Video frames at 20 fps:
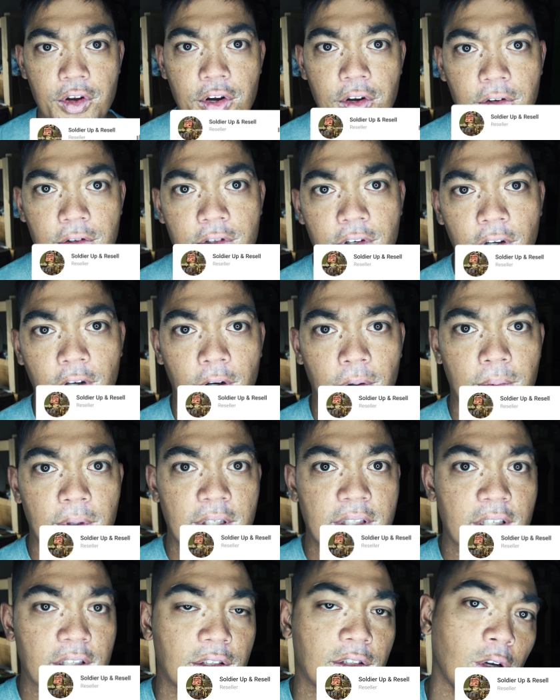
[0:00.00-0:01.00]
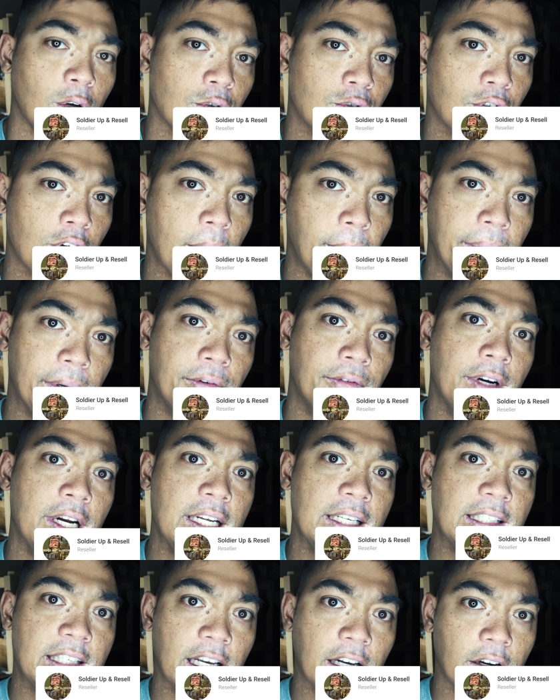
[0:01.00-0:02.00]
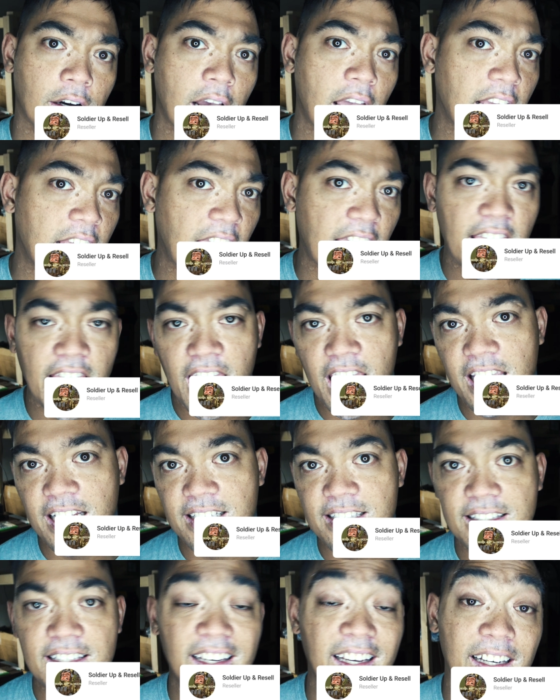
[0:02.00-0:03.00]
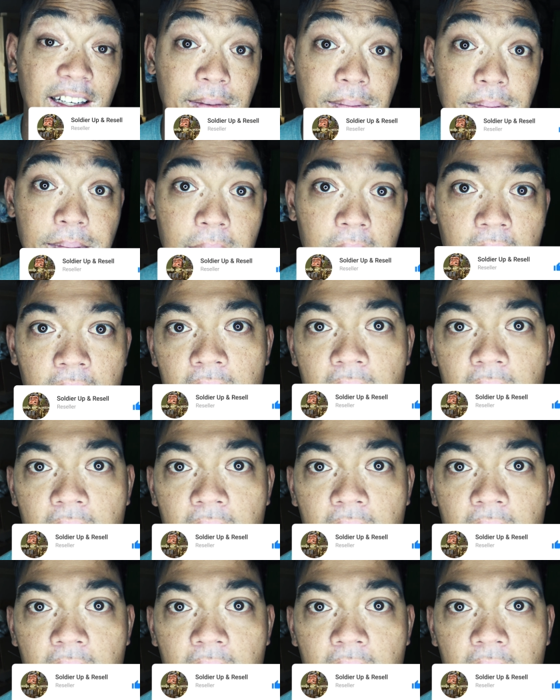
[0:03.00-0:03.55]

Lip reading: YouTube, this is Soldier Up and Resell, aka Tim.